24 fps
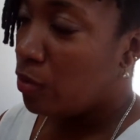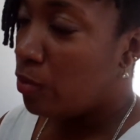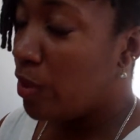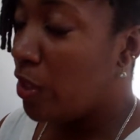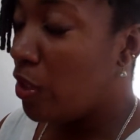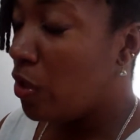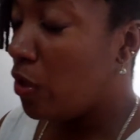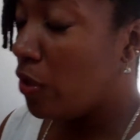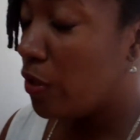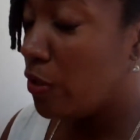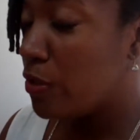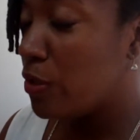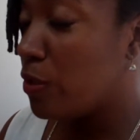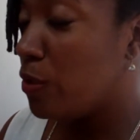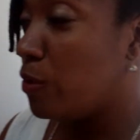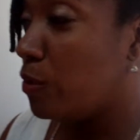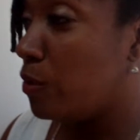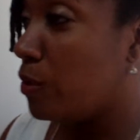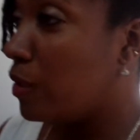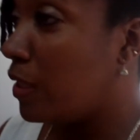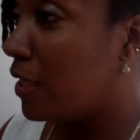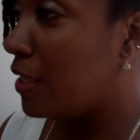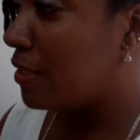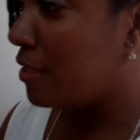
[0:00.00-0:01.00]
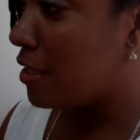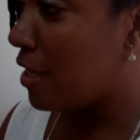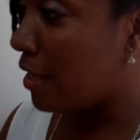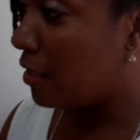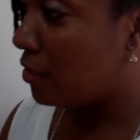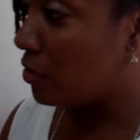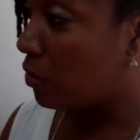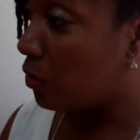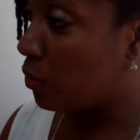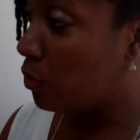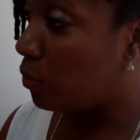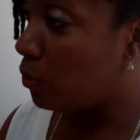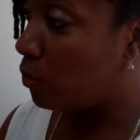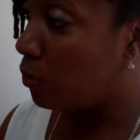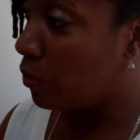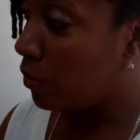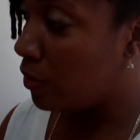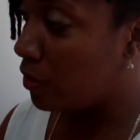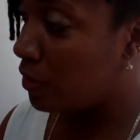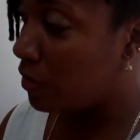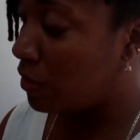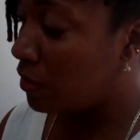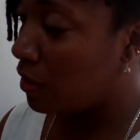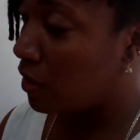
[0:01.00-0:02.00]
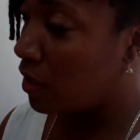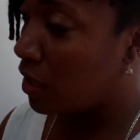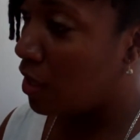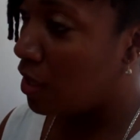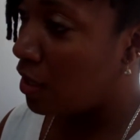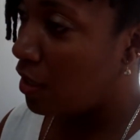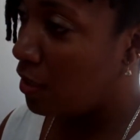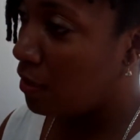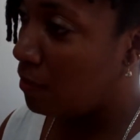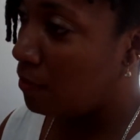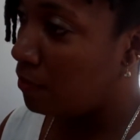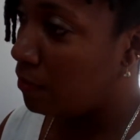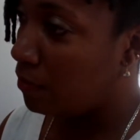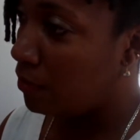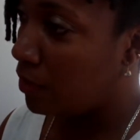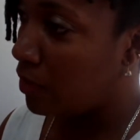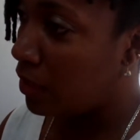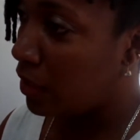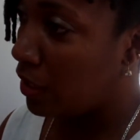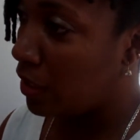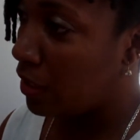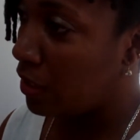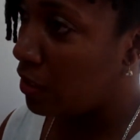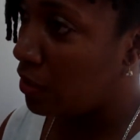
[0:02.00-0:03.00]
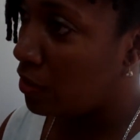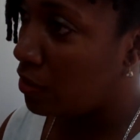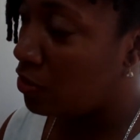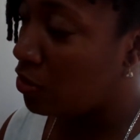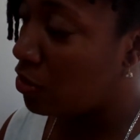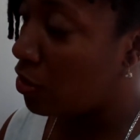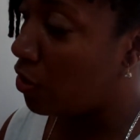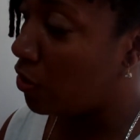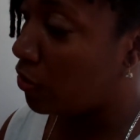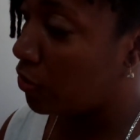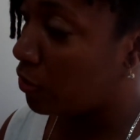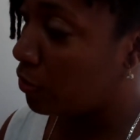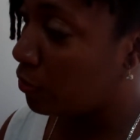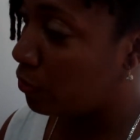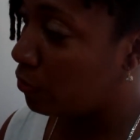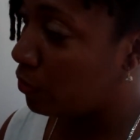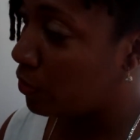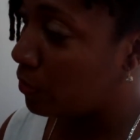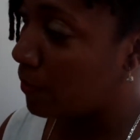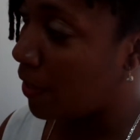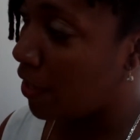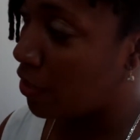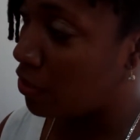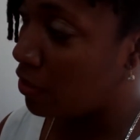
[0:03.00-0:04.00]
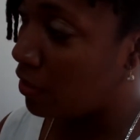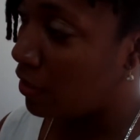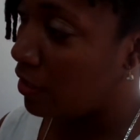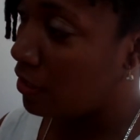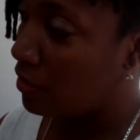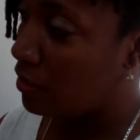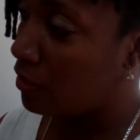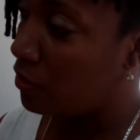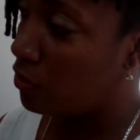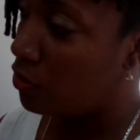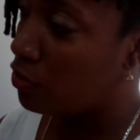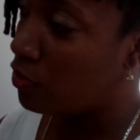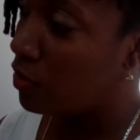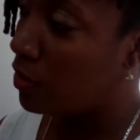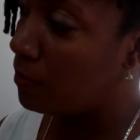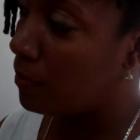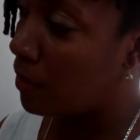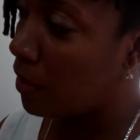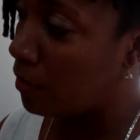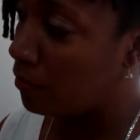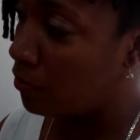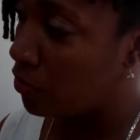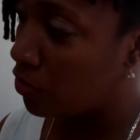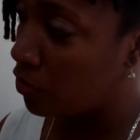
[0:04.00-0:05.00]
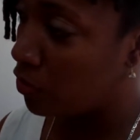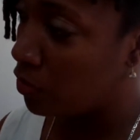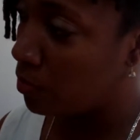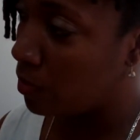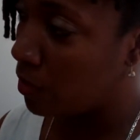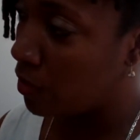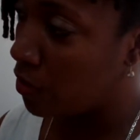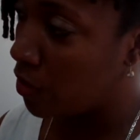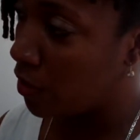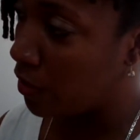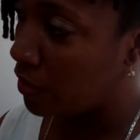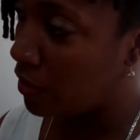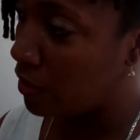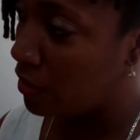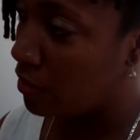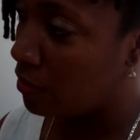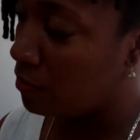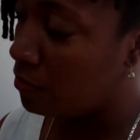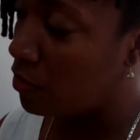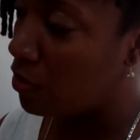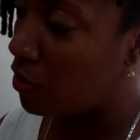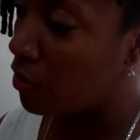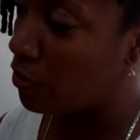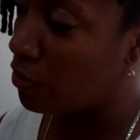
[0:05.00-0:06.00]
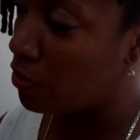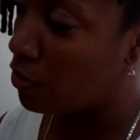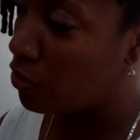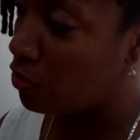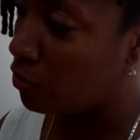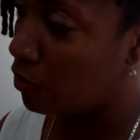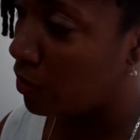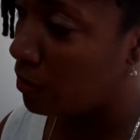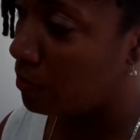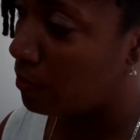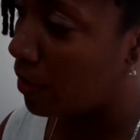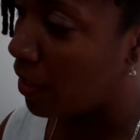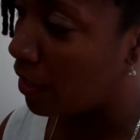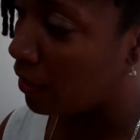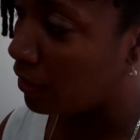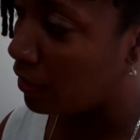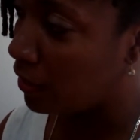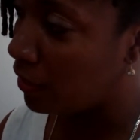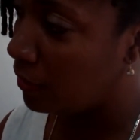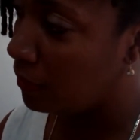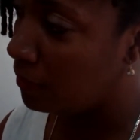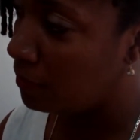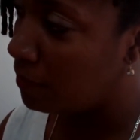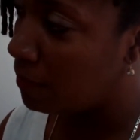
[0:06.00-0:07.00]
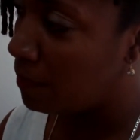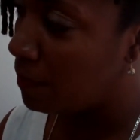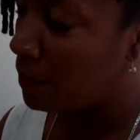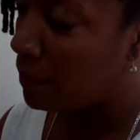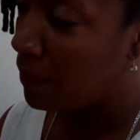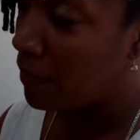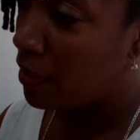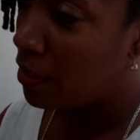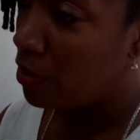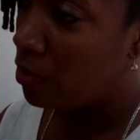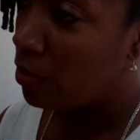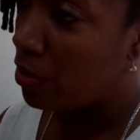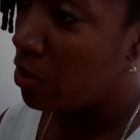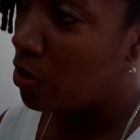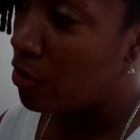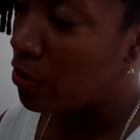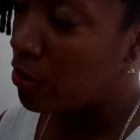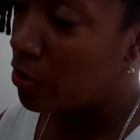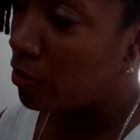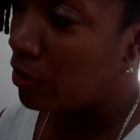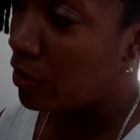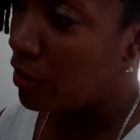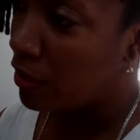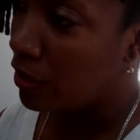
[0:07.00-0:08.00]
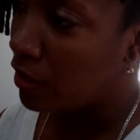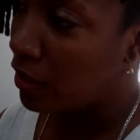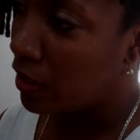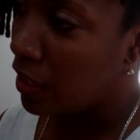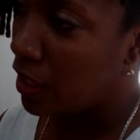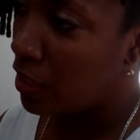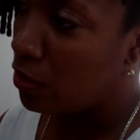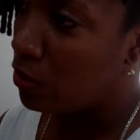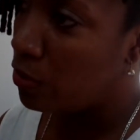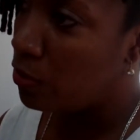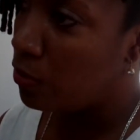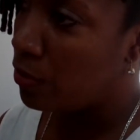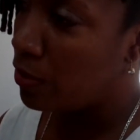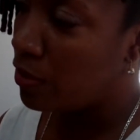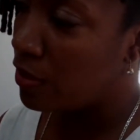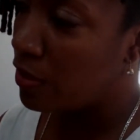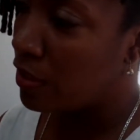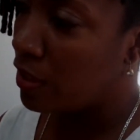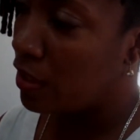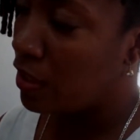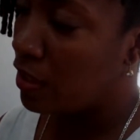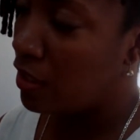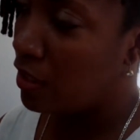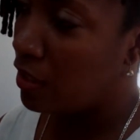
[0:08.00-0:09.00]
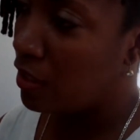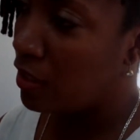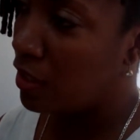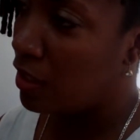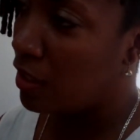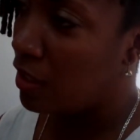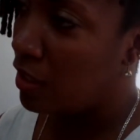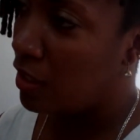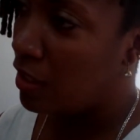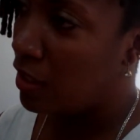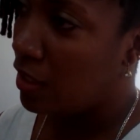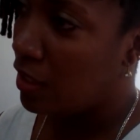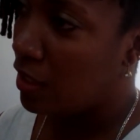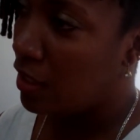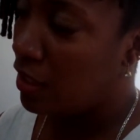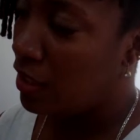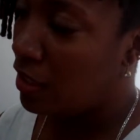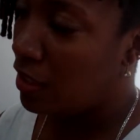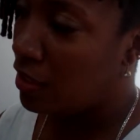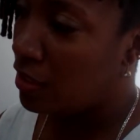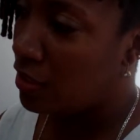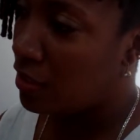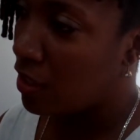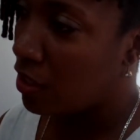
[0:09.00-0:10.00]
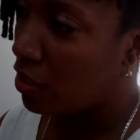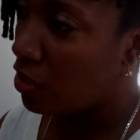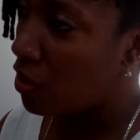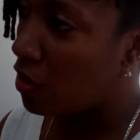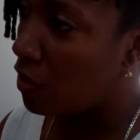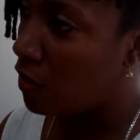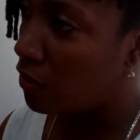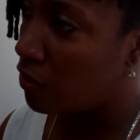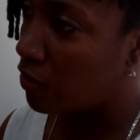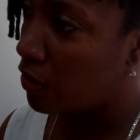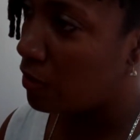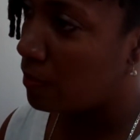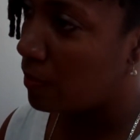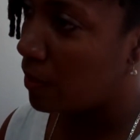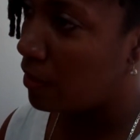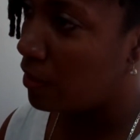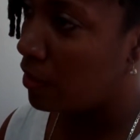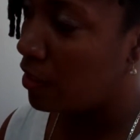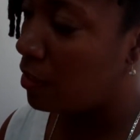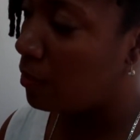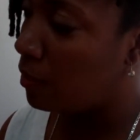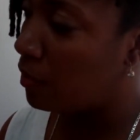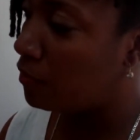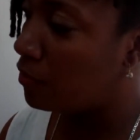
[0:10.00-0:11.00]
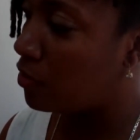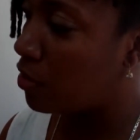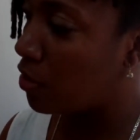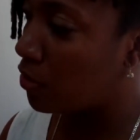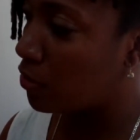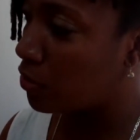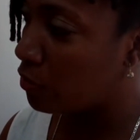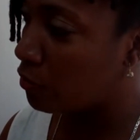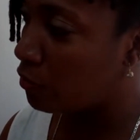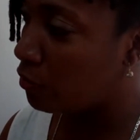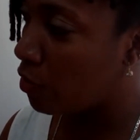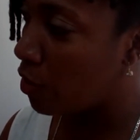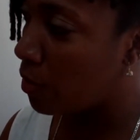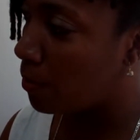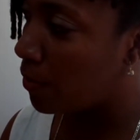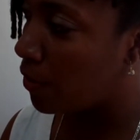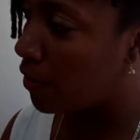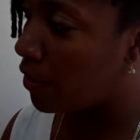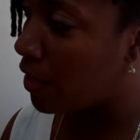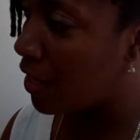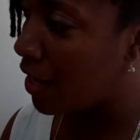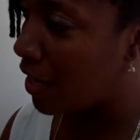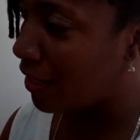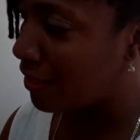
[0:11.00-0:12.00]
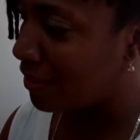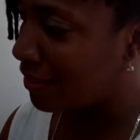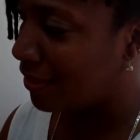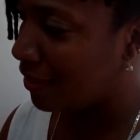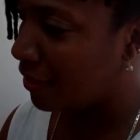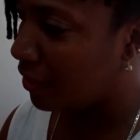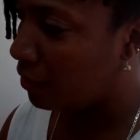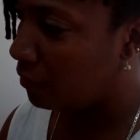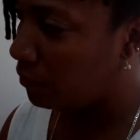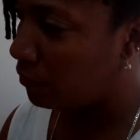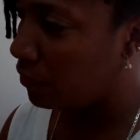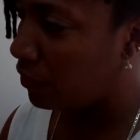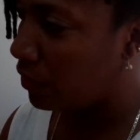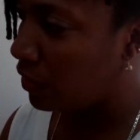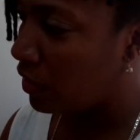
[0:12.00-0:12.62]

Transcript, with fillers: We also intend to host a doctor who specializes in the treatment of children with autism, Dr. Julie Buckley. We're also looking at hosting a psychologist by the name of Dr. Robert Massey.